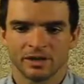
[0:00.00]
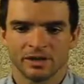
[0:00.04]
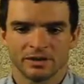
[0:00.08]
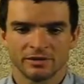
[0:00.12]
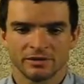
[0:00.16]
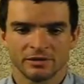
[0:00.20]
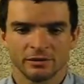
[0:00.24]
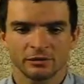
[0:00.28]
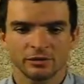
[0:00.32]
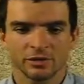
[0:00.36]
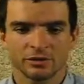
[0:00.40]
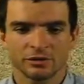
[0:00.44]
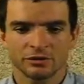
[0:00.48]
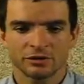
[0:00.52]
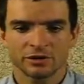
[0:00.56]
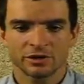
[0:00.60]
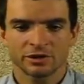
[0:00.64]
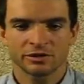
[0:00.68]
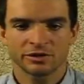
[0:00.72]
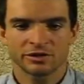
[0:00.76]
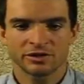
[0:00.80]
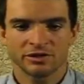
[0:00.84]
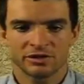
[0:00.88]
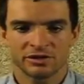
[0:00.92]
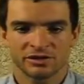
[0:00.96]
The only trick
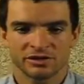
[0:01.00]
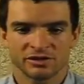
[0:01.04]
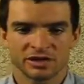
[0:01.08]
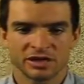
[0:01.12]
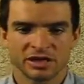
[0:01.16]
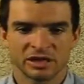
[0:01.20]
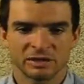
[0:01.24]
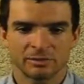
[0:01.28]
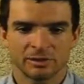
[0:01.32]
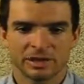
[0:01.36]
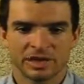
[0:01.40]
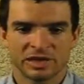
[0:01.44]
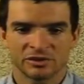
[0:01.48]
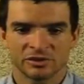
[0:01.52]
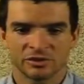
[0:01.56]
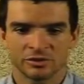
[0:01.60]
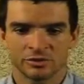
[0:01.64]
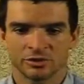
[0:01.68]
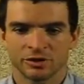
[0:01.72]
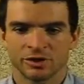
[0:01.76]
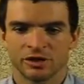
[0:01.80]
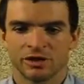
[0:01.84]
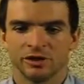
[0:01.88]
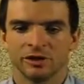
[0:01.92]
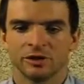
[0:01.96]
to this is getting past
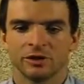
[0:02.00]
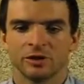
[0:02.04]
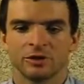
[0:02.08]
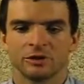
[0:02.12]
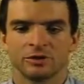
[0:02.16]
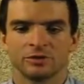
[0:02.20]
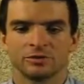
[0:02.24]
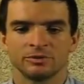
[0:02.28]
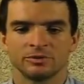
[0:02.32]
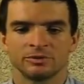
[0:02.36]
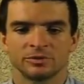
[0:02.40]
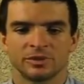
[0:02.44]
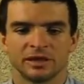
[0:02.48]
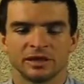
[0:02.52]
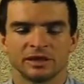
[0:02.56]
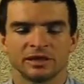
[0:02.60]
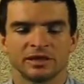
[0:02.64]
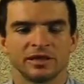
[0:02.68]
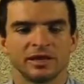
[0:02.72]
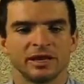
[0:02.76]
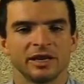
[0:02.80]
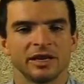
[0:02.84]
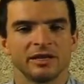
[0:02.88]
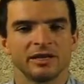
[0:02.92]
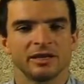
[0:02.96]
your ego and
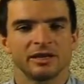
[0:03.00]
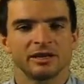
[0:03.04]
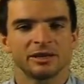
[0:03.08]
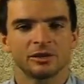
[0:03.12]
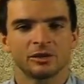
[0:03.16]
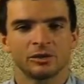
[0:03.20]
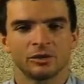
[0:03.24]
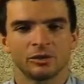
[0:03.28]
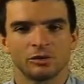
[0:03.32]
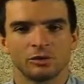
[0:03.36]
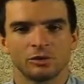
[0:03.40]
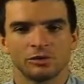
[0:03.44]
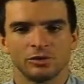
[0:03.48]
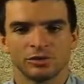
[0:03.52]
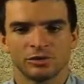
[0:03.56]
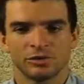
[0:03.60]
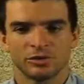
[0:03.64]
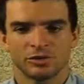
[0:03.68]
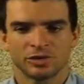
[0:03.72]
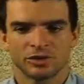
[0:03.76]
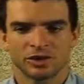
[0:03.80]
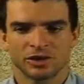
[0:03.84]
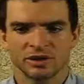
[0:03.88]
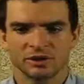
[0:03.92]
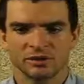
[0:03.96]
gaining a whole new
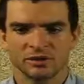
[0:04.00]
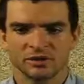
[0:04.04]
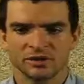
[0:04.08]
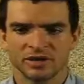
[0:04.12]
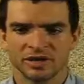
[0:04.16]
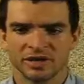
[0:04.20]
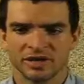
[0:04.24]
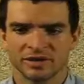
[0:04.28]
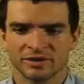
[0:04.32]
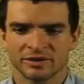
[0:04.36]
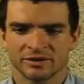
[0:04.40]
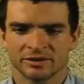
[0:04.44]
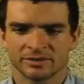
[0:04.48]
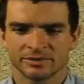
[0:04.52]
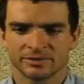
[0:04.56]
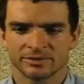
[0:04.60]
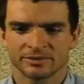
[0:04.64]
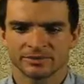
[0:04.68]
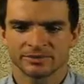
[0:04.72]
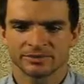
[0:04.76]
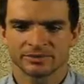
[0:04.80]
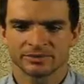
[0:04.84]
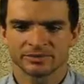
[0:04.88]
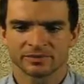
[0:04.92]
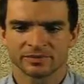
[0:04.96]
skill set.
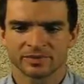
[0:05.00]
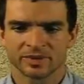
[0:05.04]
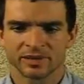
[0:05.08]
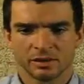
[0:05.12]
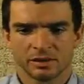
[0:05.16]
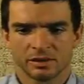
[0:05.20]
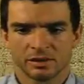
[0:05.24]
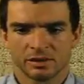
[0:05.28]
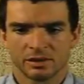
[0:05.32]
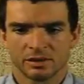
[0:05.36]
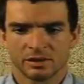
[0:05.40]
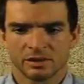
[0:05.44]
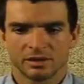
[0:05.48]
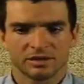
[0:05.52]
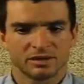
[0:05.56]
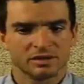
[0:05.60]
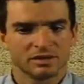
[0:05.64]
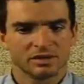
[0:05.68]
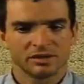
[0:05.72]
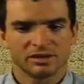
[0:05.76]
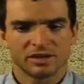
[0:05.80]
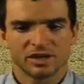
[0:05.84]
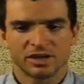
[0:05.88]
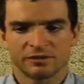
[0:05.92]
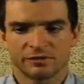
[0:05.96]
This
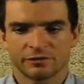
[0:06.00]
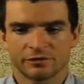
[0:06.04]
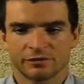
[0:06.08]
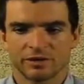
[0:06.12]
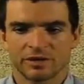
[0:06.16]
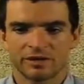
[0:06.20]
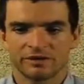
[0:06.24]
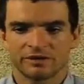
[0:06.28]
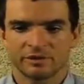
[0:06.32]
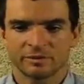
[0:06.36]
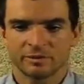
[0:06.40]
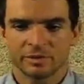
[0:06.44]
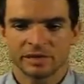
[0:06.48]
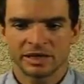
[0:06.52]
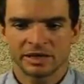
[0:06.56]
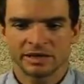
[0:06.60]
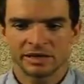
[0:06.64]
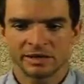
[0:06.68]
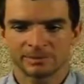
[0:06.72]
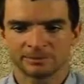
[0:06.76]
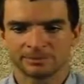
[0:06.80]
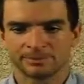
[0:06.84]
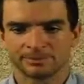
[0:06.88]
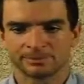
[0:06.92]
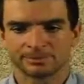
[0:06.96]
is not for everybody,
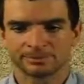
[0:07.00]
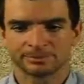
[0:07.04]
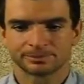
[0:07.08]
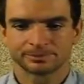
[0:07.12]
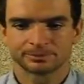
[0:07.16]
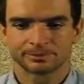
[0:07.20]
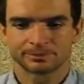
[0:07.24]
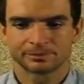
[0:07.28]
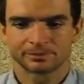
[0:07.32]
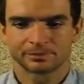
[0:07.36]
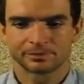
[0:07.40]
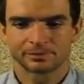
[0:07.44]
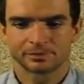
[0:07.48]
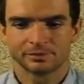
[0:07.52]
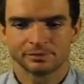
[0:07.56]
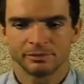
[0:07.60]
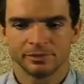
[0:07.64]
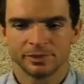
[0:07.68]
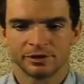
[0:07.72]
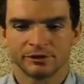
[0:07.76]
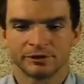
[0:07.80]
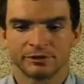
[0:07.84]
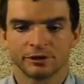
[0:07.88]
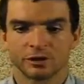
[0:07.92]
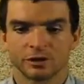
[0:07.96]

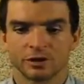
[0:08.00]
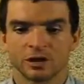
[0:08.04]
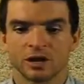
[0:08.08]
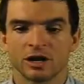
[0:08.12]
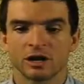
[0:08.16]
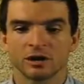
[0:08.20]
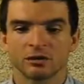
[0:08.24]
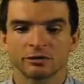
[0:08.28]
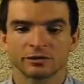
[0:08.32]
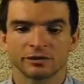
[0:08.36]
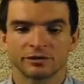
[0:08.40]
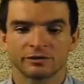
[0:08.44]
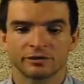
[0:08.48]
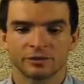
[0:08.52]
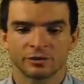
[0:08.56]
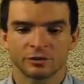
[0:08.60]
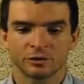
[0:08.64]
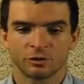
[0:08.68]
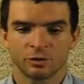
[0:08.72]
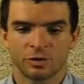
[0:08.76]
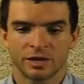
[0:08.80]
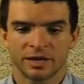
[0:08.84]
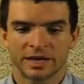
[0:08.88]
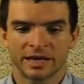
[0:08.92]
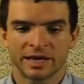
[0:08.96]
but if you're hungry for a
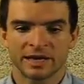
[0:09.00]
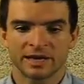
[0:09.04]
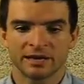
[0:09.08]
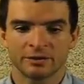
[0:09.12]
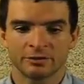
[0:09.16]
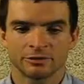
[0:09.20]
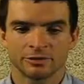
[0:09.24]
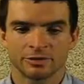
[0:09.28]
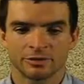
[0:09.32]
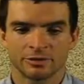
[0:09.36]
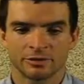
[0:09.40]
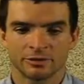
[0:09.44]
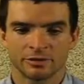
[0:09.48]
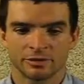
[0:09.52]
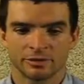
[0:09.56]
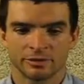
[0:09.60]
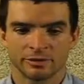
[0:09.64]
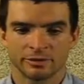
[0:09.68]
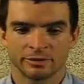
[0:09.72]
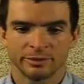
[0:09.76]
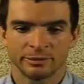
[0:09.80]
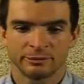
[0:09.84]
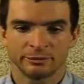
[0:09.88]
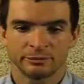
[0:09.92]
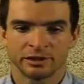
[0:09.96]
way out,
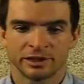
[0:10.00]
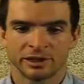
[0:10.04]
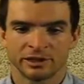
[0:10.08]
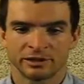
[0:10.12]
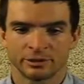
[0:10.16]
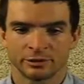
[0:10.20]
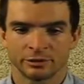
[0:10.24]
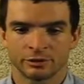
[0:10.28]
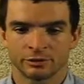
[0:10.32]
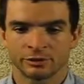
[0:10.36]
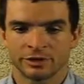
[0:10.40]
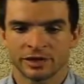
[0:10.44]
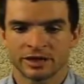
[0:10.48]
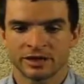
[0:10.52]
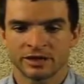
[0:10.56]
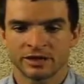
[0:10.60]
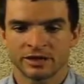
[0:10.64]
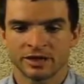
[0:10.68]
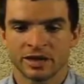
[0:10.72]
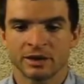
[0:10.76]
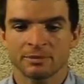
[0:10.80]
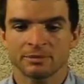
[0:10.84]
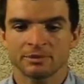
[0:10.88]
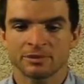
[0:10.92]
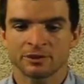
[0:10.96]
we would like to create an
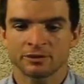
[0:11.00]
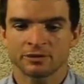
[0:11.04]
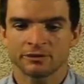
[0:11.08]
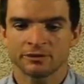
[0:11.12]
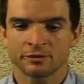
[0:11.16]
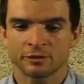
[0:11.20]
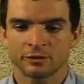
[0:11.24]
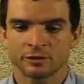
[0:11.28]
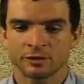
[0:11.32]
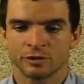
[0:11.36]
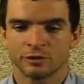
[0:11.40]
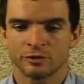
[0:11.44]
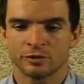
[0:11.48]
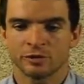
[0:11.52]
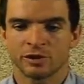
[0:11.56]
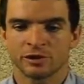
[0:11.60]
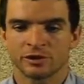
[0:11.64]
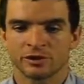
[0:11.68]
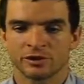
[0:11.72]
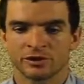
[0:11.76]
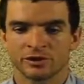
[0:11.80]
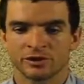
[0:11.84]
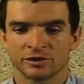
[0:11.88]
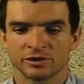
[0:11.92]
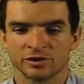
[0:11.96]
option for you
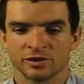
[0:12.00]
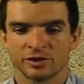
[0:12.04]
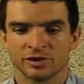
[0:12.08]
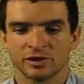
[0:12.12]
once